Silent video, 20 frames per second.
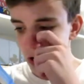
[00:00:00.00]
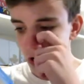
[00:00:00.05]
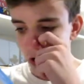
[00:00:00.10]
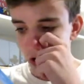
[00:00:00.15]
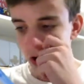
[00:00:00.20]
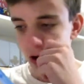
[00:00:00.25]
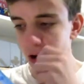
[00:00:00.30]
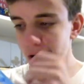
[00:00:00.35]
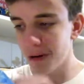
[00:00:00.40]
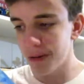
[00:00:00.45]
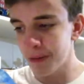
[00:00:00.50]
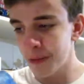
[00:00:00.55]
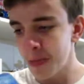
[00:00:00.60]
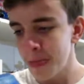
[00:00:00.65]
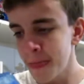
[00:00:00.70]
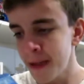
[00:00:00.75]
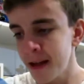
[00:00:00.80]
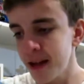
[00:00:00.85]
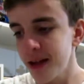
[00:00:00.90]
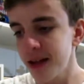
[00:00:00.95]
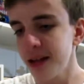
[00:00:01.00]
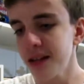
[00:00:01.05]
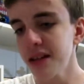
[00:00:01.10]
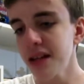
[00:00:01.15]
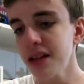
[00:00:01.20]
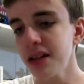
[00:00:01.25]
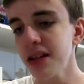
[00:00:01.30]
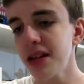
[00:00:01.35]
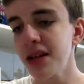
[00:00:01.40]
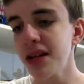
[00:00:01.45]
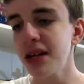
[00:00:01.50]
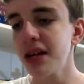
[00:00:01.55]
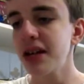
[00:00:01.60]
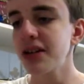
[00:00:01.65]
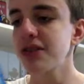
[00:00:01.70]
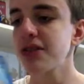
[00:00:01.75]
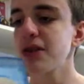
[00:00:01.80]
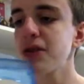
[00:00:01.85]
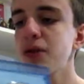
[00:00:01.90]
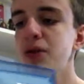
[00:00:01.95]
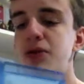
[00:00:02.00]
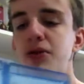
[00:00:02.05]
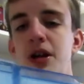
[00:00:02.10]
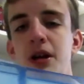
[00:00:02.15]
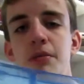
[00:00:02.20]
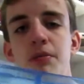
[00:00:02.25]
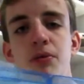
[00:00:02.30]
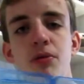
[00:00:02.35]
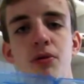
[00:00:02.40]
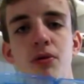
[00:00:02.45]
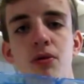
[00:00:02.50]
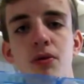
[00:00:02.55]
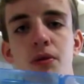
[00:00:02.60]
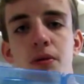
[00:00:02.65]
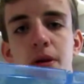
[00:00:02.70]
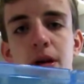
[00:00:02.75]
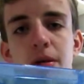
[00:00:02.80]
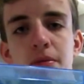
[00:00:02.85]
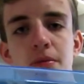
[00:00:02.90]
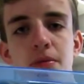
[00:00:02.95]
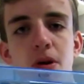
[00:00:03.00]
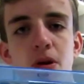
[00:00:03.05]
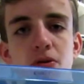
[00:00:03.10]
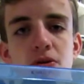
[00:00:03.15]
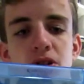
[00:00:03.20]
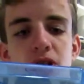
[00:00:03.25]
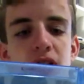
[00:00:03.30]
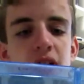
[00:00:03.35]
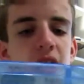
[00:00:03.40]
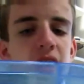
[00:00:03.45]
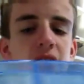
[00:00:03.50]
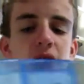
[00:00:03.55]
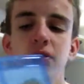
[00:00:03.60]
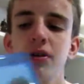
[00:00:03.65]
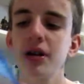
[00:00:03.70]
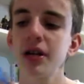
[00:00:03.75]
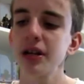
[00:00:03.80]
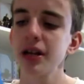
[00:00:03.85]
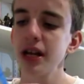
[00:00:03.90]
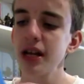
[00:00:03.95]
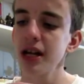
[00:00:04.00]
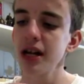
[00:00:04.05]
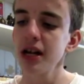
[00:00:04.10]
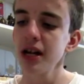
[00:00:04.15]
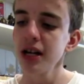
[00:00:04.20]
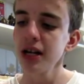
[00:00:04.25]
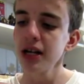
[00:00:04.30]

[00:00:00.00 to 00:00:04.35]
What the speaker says: And then it has a little Deadpool emoji kind of looking thing.